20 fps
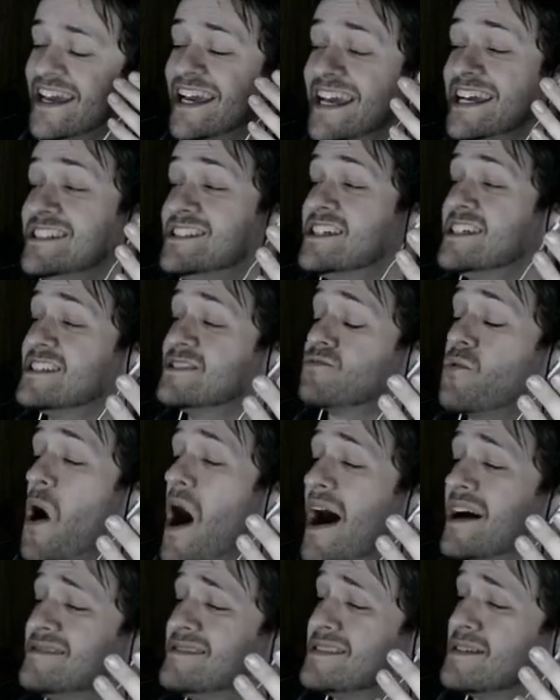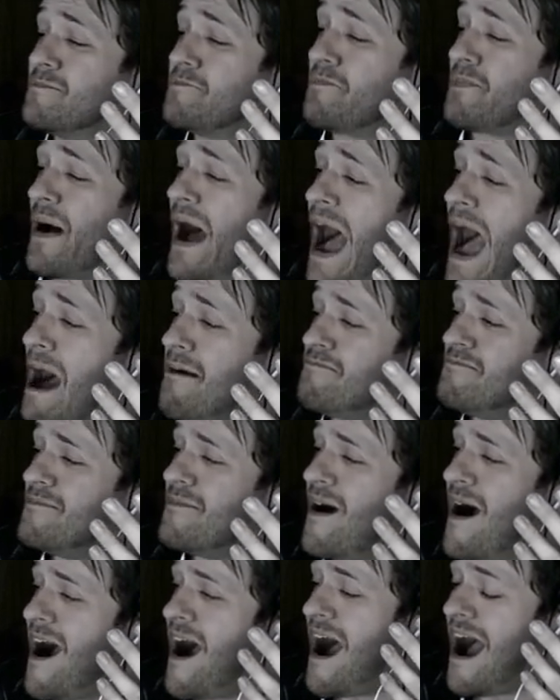He just wants a pop,
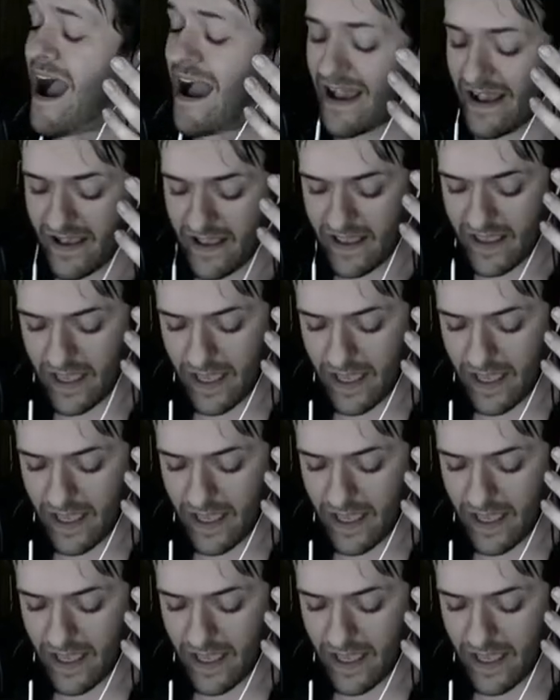Ma.